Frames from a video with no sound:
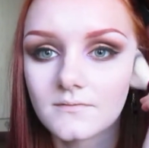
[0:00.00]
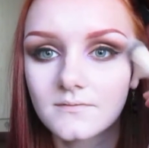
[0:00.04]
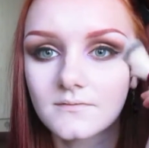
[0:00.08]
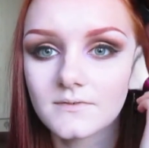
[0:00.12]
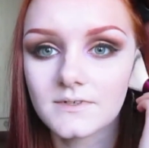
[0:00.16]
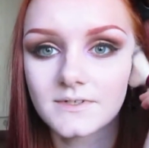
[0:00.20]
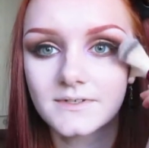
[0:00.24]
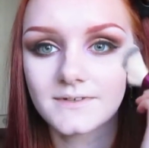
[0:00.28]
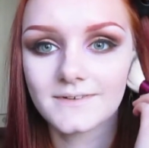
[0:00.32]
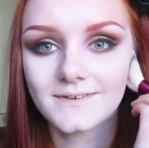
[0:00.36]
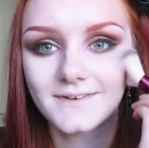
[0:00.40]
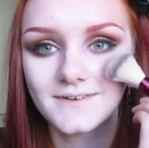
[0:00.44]

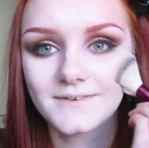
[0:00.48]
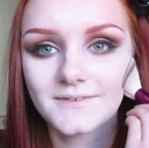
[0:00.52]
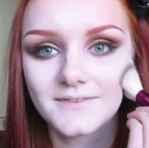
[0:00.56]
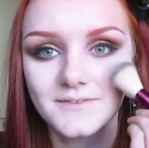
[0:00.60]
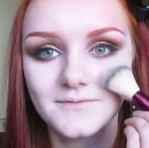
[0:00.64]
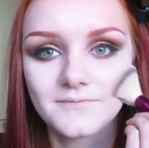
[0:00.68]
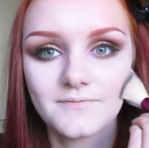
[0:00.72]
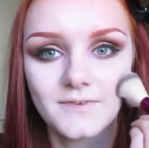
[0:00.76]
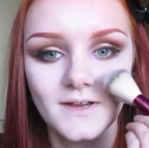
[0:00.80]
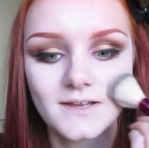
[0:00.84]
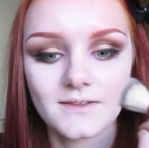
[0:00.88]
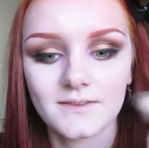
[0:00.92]
I don't know,
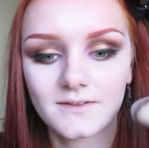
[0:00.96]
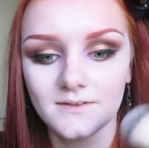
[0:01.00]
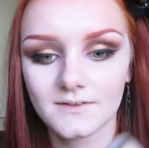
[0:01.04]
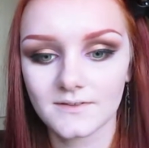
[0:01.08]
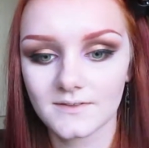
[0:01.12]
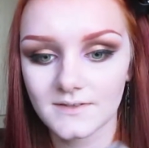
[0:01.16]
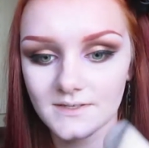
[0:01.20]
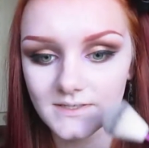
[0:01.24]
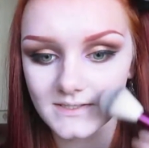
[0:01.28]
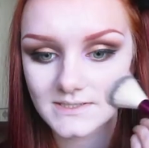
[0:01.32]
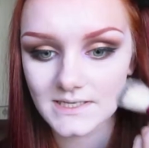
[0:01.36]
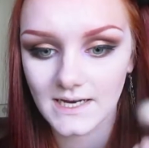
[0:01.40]
the fact
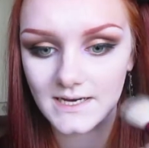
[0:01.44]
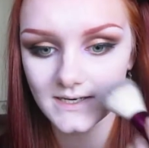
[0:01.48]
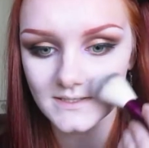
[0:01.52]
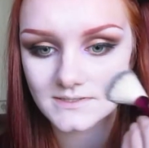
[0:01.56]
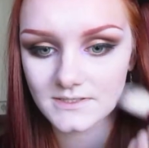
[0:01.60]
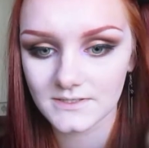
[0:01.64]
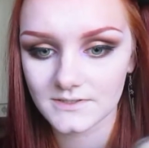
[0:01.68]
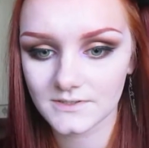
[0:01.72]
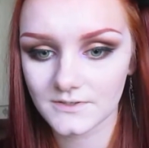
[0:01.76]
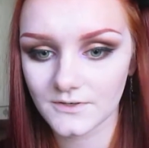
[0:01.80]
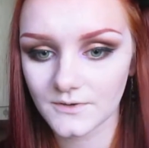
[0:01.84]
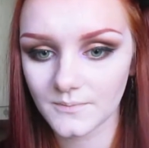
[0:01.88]
that these eyes
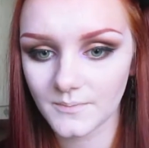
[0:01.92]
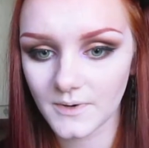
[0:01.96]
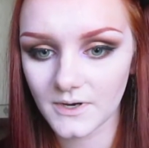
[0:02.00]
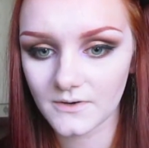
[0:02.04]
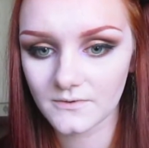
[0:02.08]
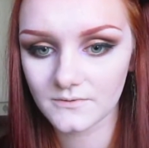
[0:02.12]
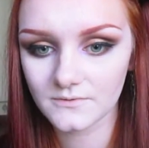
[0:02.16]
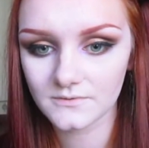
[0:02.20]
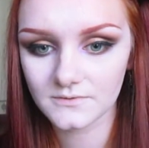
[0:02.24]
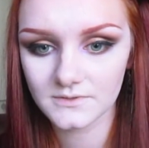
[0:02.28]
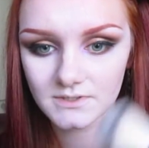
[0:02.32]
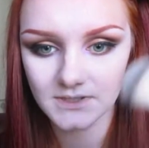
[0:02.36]
are so
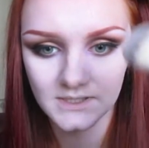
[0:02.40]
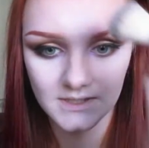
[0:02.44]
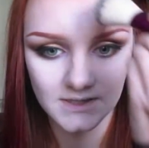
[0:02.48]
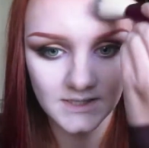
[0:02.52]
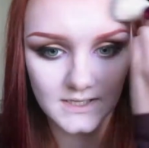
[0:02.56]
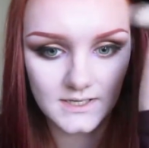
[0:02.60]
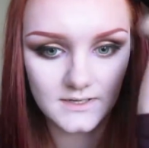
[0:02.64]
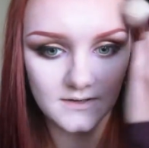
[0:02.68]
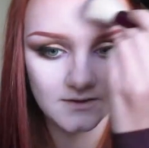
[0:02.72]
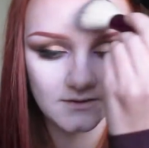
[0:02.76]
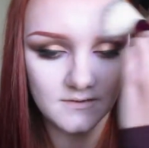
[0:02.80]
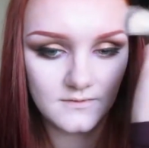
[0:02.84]
bold, and
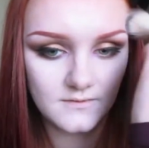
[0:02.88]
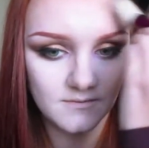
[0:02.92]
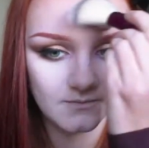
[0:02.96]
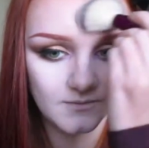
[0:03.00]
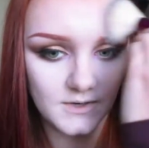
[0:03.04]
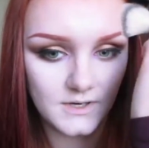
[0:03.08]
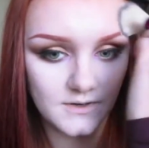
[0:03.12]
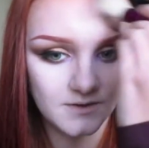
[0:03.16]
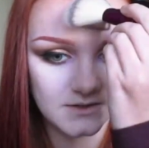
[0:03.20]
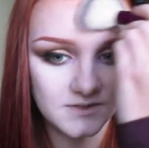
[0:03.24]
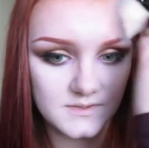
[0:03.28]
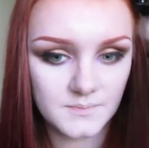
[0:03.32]
then we're
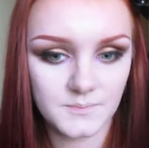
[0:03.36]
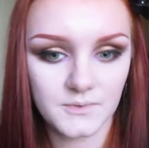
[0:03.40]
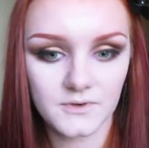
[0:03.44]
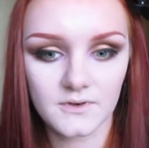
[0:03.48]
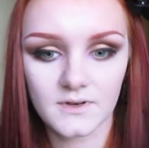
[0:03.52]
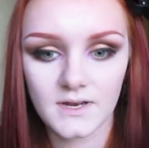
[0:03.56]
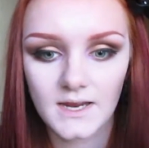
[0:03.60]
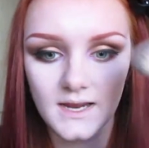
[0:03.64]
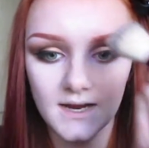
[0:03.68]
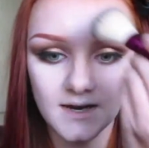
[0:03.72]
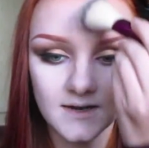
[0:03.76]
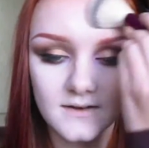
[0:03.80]
going to put a
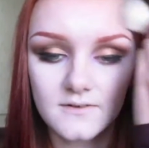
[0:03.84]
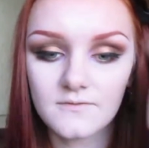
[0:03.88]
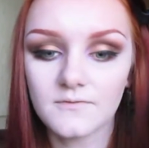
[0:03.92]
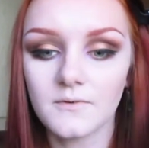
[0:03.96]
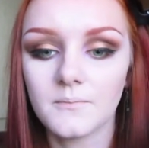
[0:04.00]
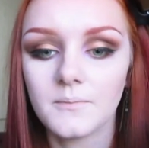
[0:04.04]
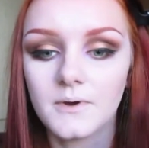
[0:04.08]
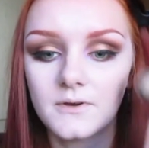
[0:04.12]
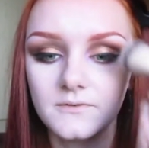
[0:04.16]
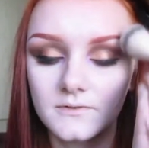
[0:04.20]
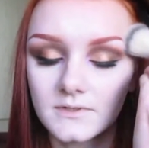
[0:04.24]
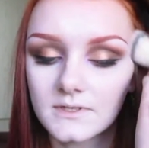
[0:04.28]
kind of a
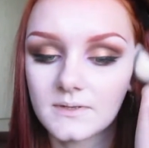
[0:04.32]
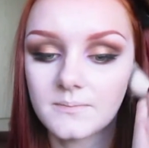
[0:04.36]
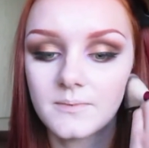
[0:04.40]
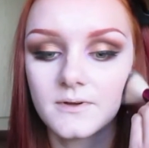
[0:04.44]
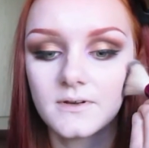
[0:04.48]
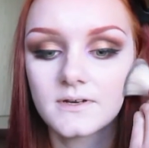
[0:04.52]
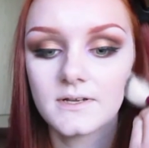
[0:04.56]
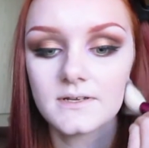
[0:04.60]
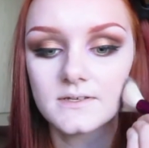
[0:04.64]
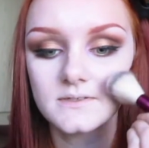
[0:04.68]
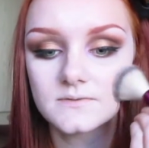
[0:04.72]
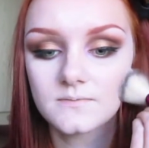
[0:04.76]
bold lip
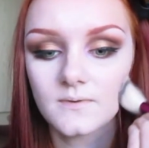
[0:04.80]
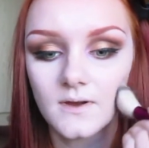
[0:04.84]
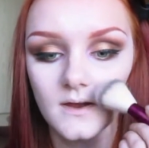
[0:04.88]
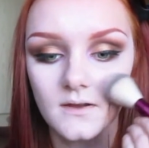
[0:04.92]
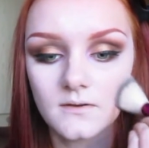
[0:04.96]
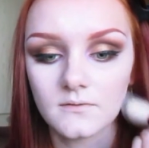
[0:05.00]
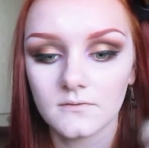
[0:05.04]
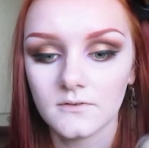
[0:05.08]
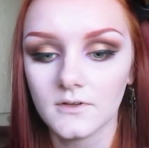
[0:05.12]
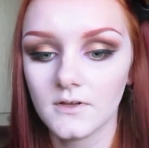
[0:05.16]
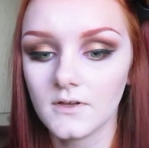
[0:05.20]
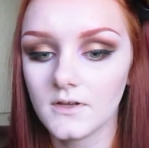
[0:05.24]
on it as
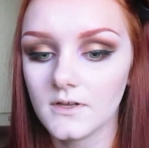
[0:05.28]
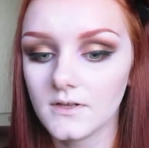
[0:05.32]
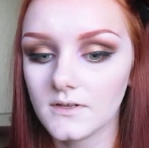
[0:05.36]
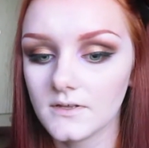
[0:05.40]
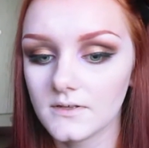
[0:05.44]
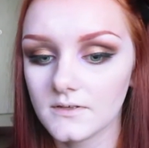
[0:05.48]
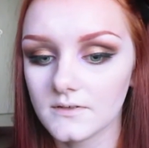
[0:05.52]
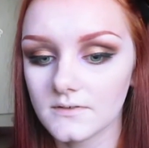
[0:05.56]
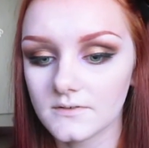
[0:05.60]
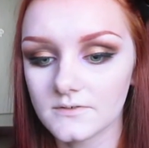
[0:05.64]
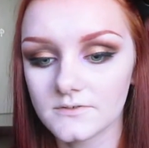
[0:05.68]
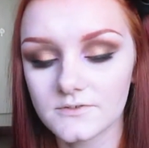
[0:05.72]
well,
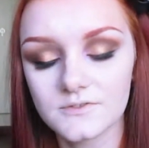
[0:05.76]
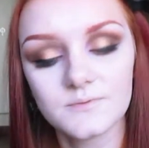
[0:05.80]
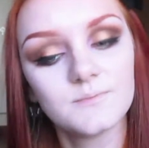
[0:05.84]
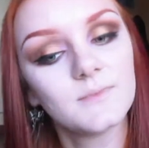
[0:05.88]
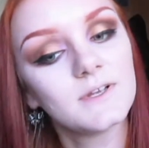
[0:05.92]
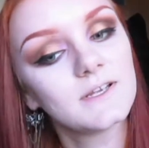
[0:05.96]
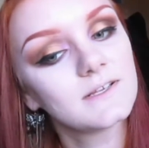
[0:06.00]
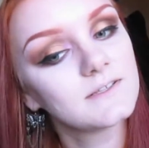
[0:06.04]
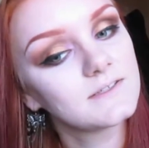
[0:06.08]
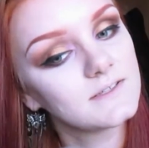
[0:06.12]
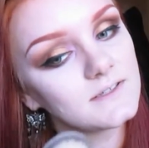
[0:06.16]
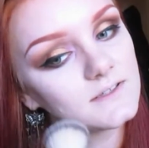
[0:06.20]
just
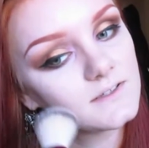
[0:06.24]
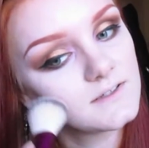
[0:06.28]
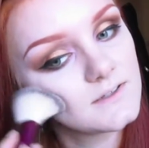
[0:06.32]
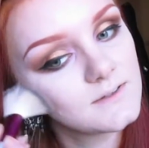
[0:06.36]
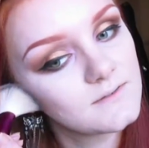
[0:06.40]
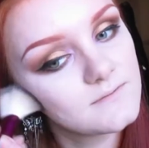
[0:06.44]
makes me